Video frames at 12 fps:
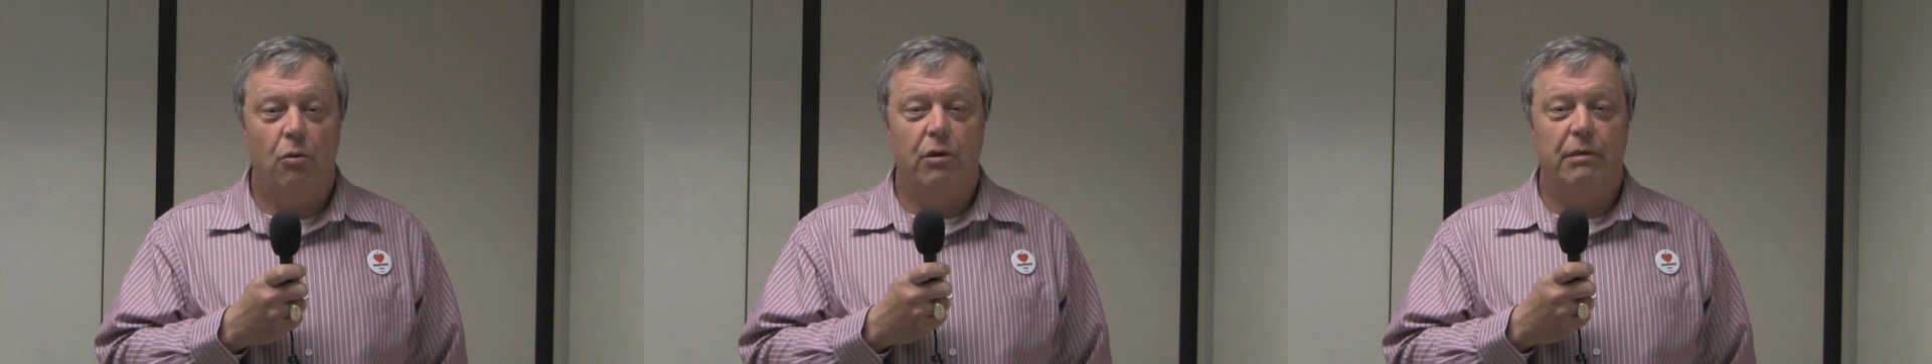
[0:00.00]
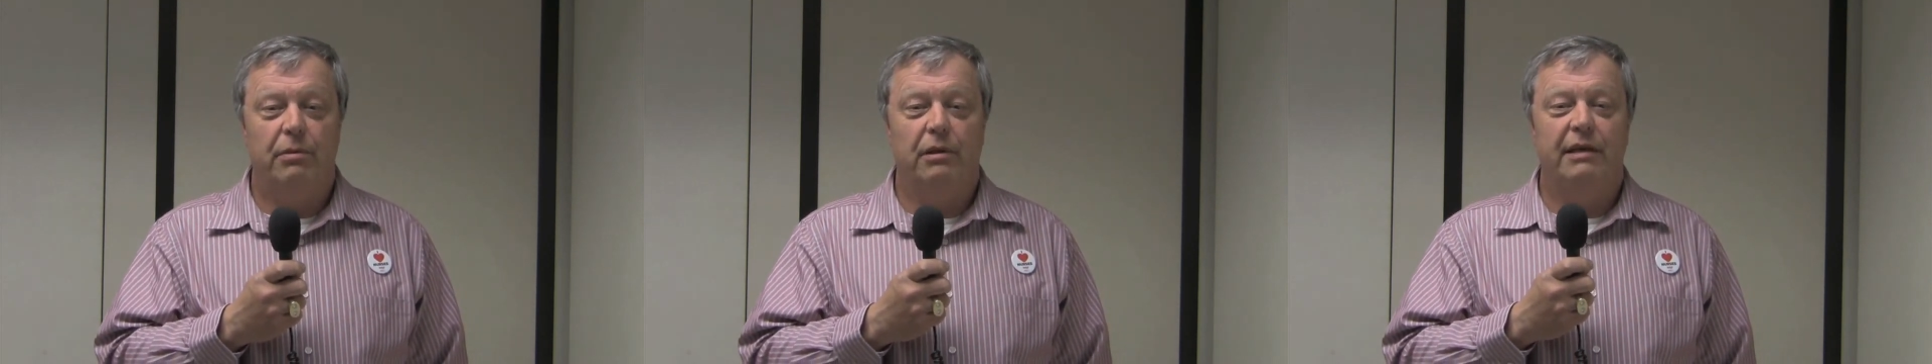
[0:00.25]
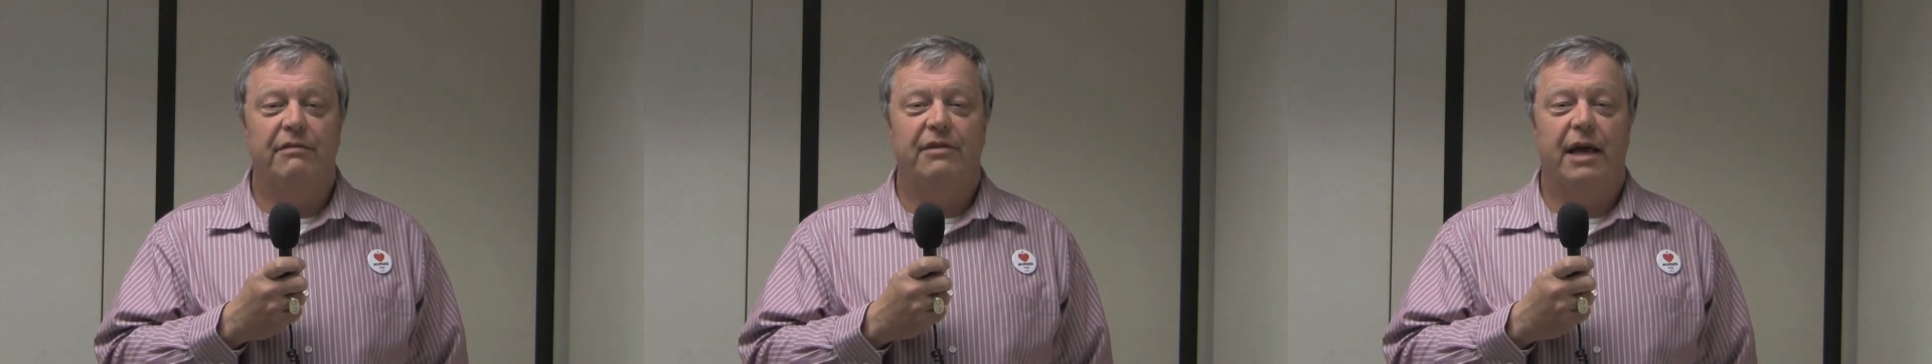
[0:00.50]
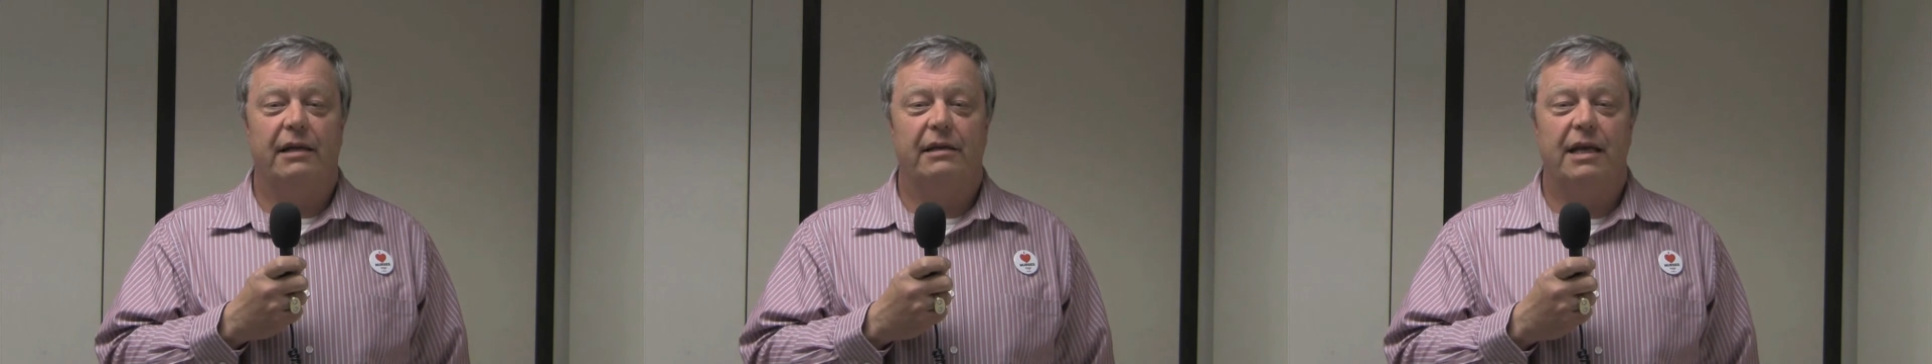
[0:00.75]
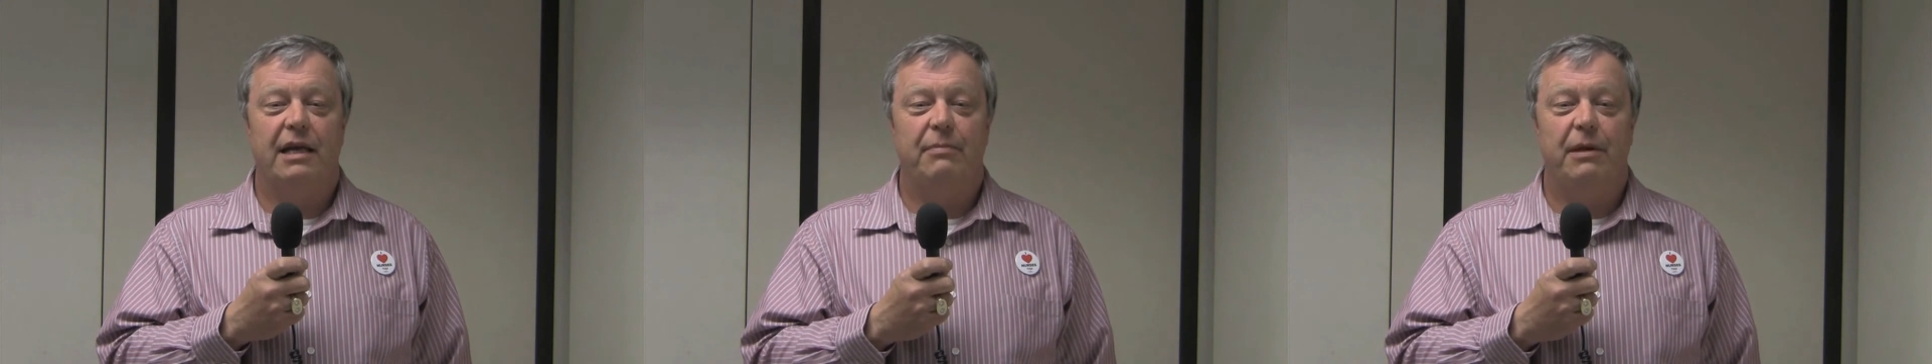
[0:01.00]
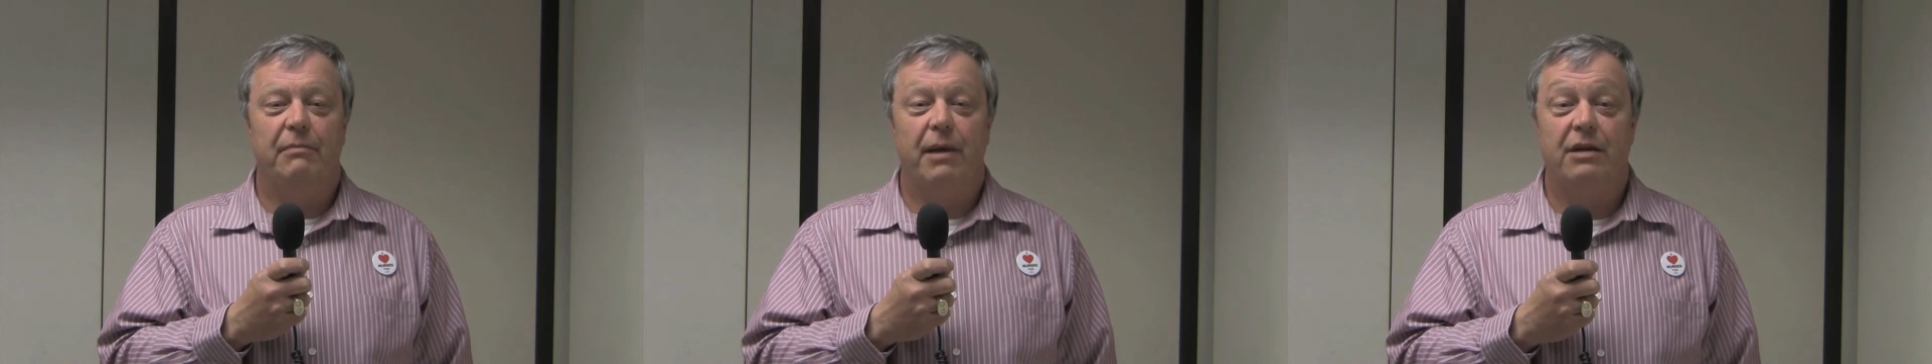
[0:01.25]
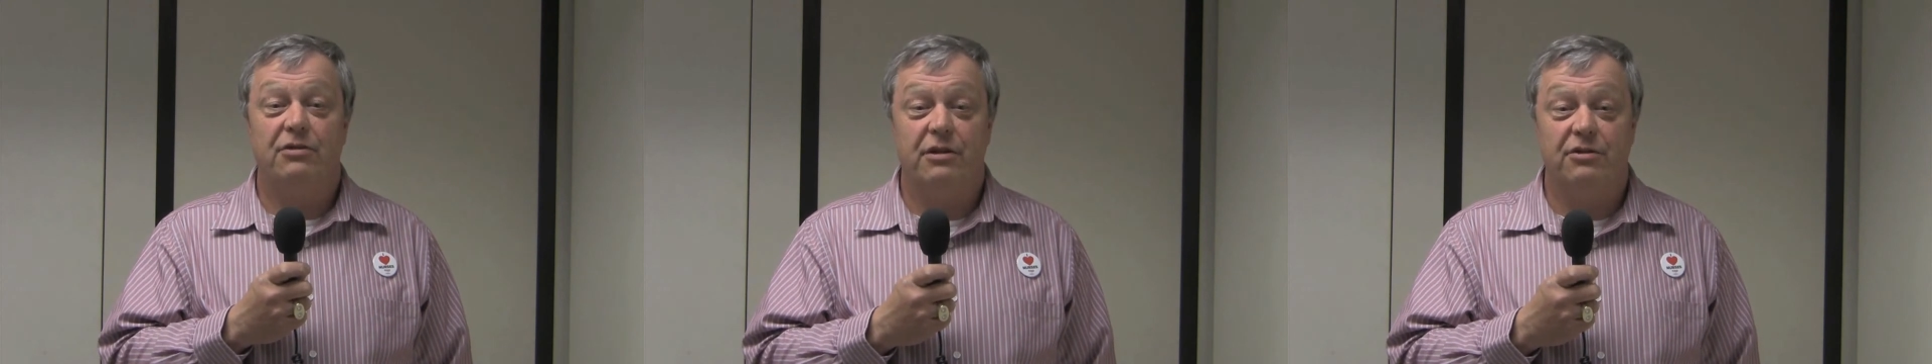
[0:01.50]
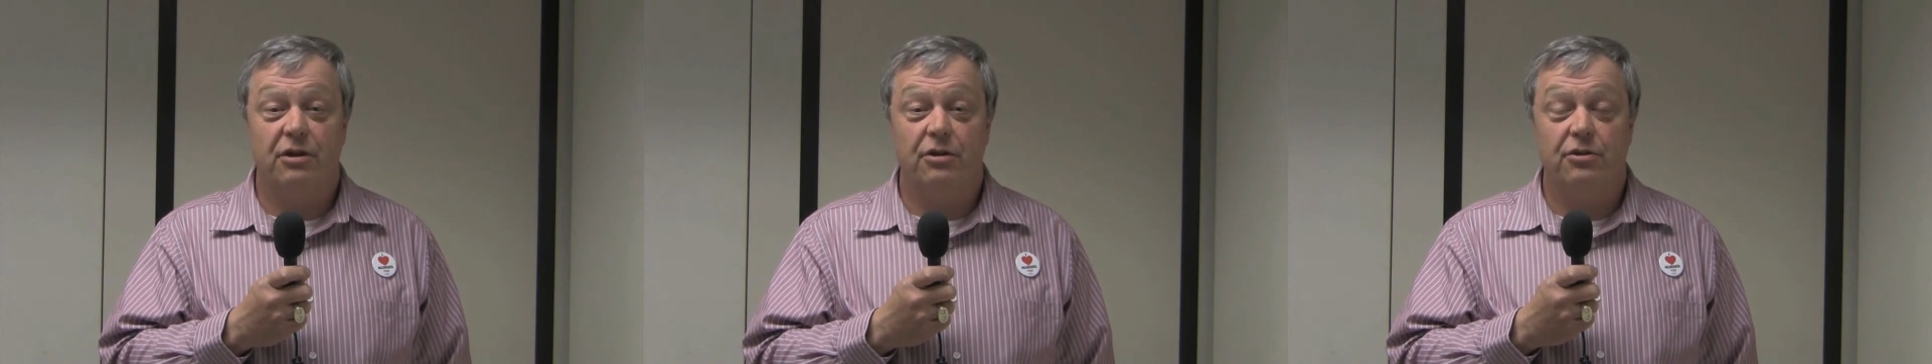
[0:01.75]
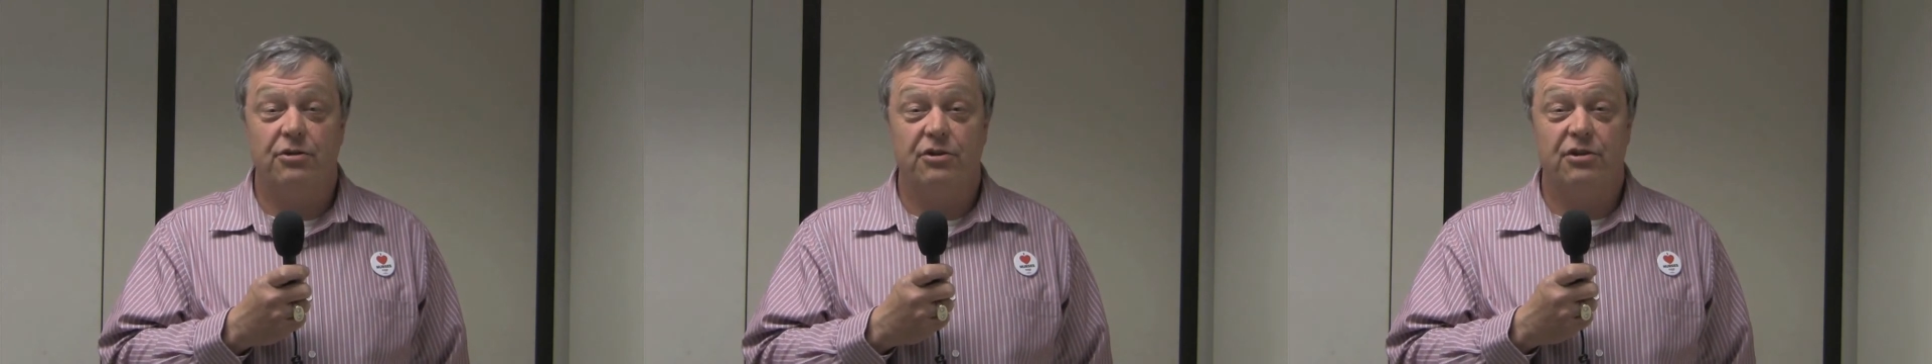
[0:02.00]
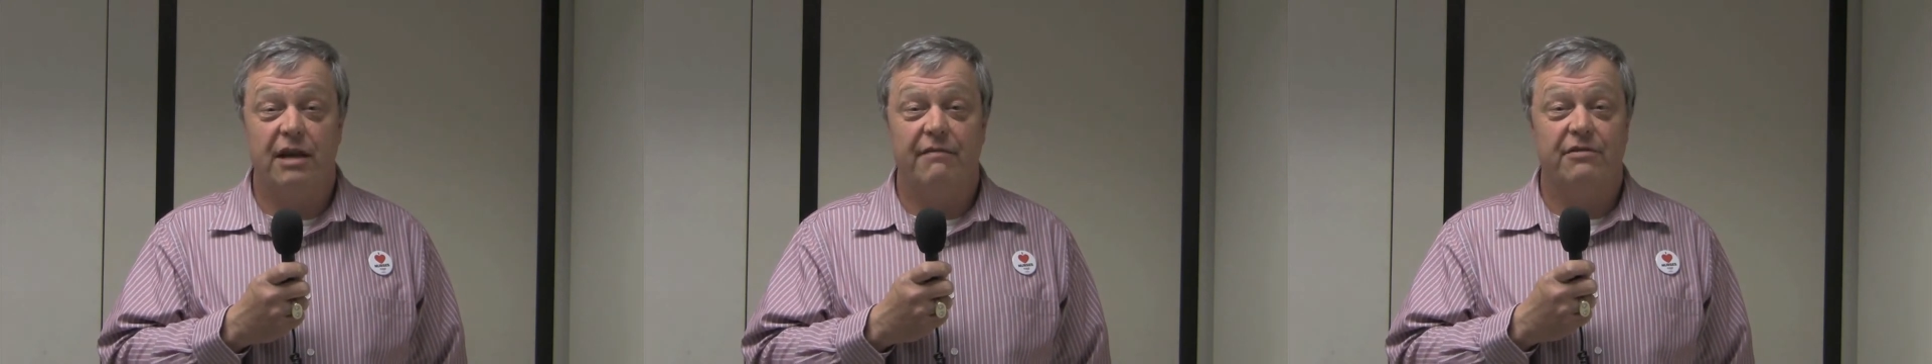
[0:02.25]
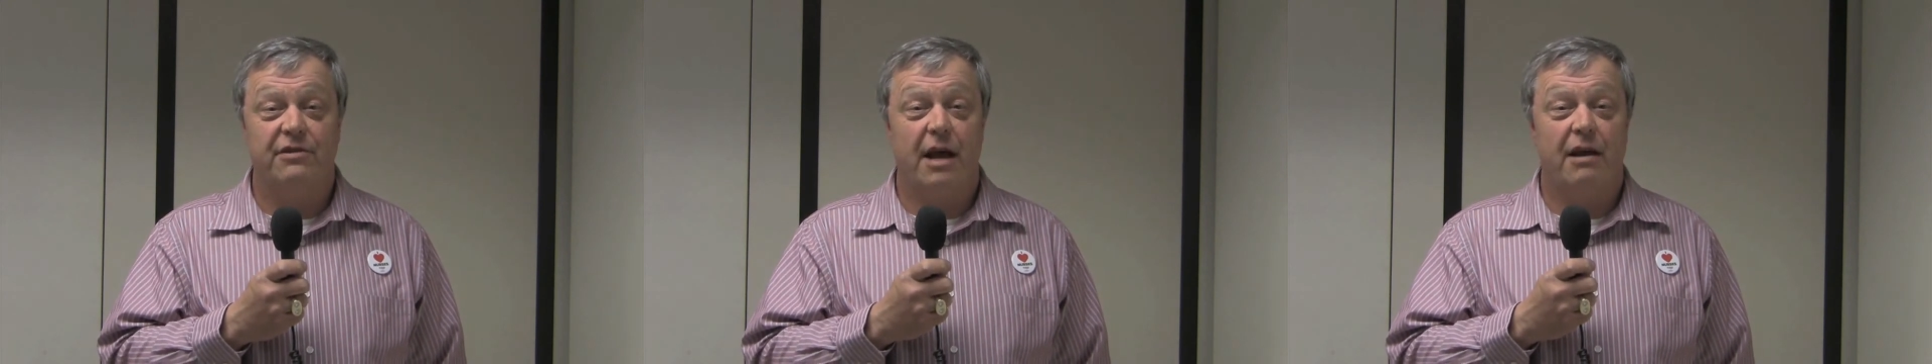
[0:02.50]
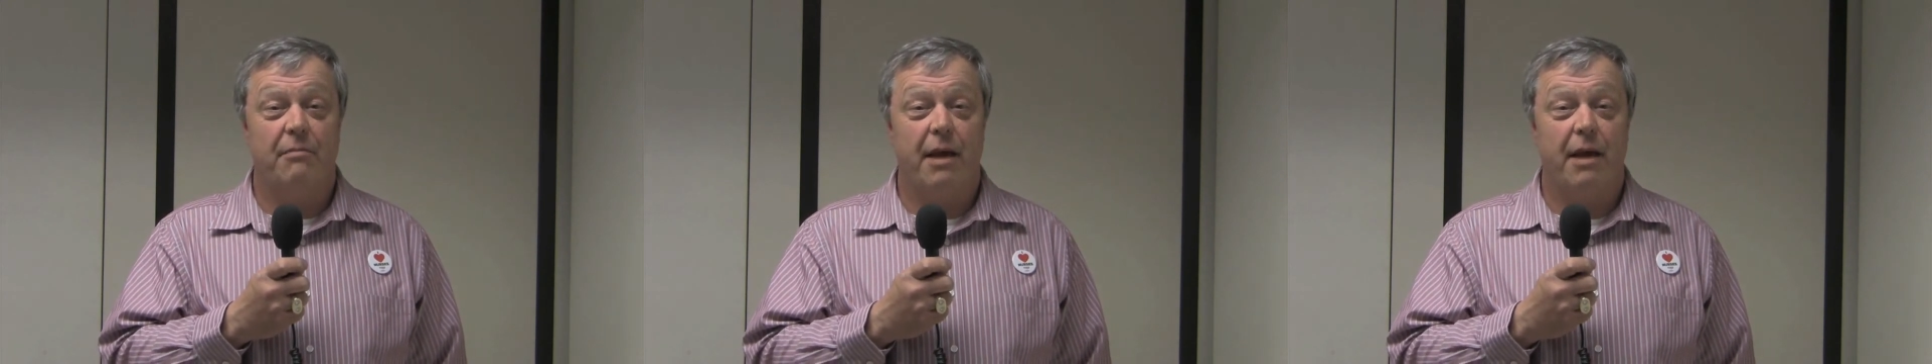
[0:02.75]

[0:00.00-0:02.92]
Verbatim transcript: We believe that keeping patients and nurses safe is not a